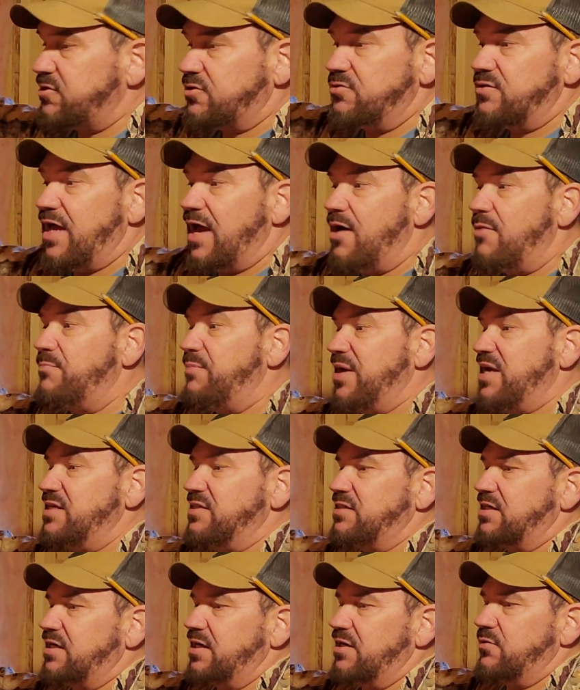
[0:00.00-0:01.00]
So now
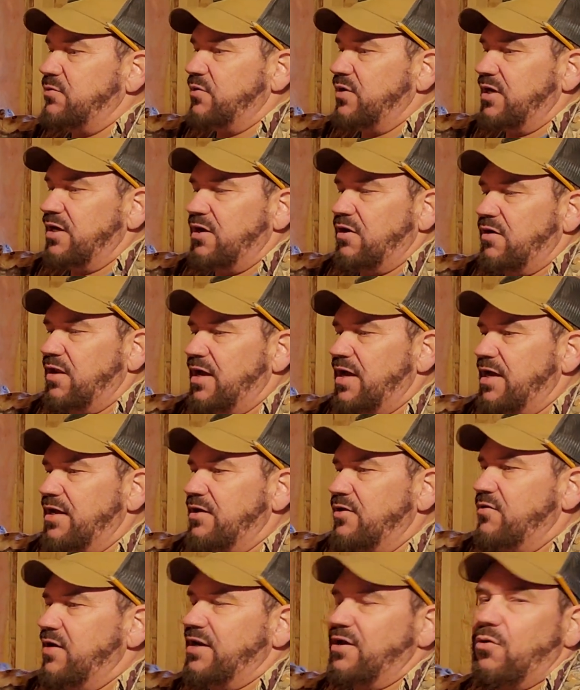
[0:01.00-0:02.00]
basically really all I got to
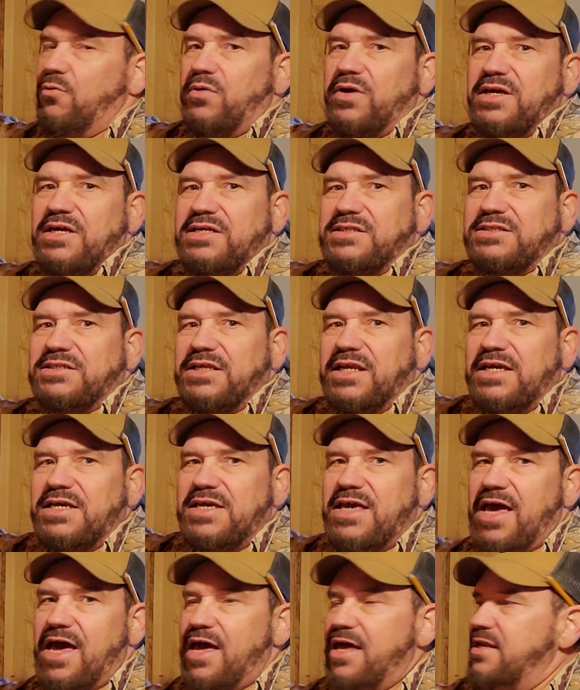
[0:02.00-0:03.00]
do, I don't want to insulate
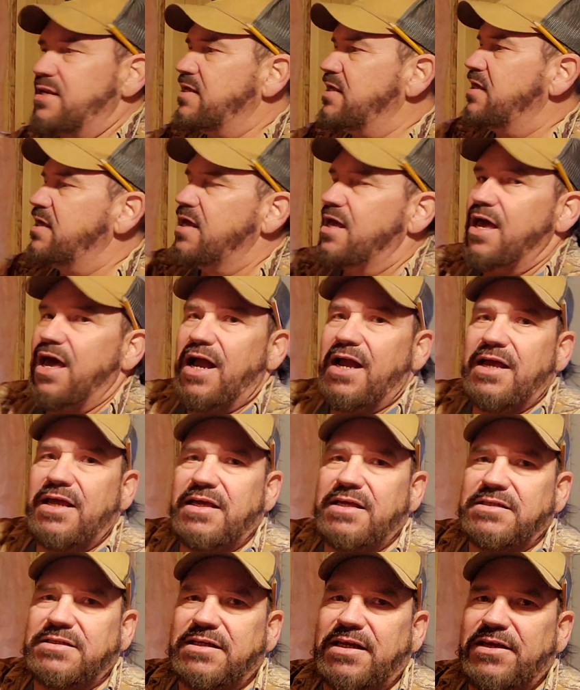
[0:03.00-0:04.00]
yet. I got to
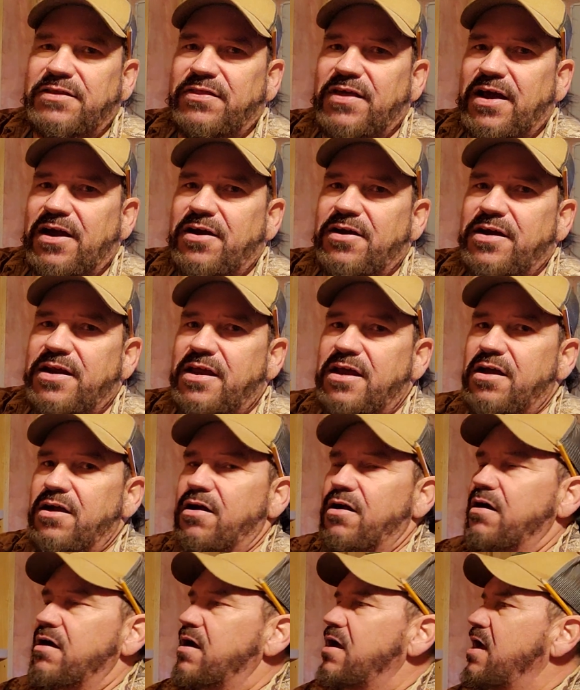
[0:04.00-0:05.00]
insulate there and
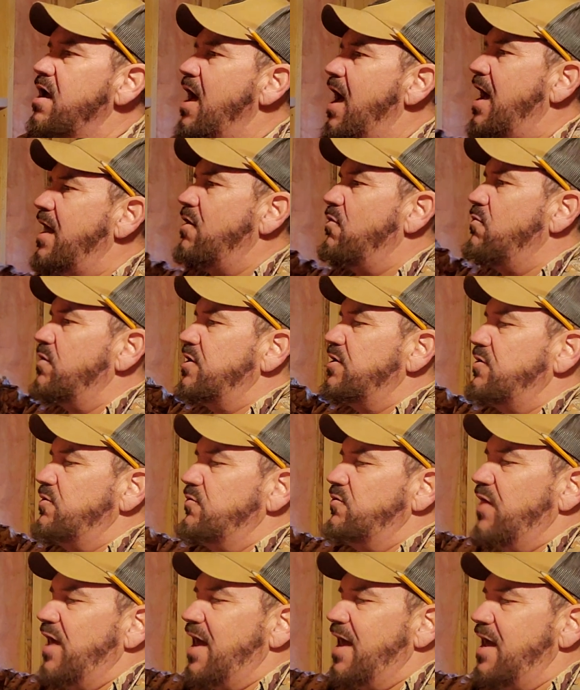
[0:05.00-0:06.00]
here. I don't want to
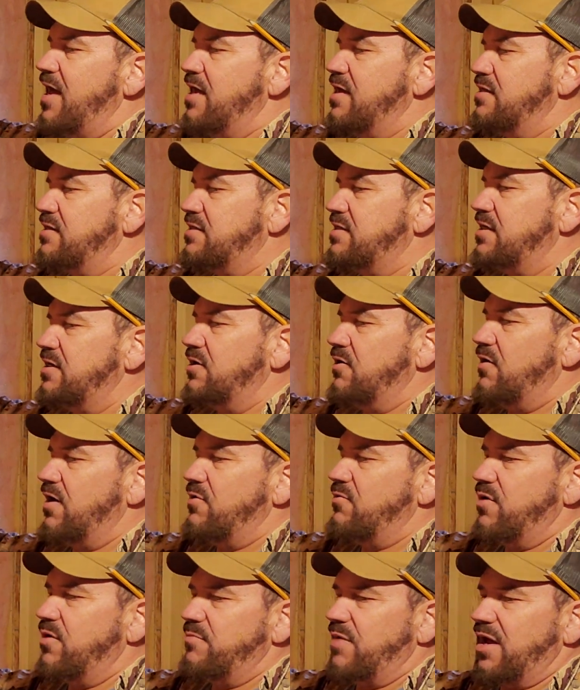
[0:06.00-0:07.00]
do that until
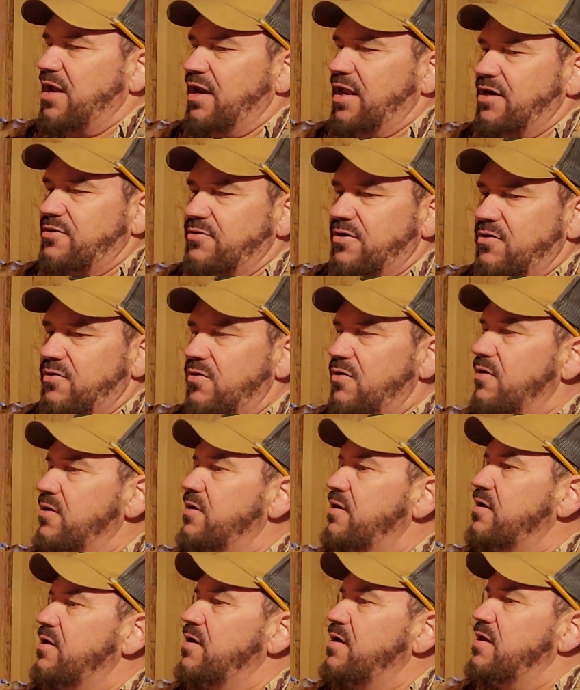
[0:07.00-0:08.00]
I run my electrical,
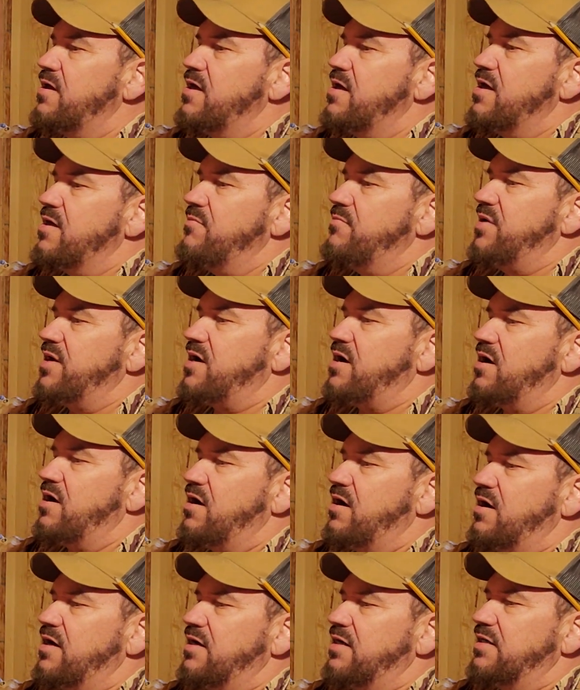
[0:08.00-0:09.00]

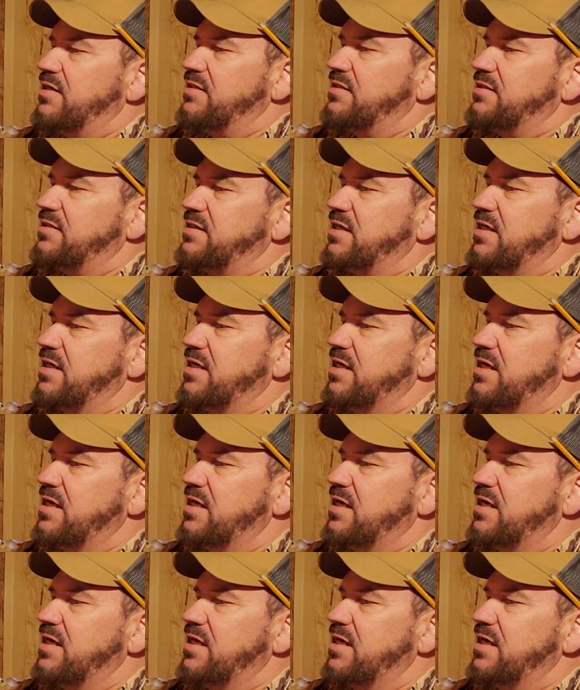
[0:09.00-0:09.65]
because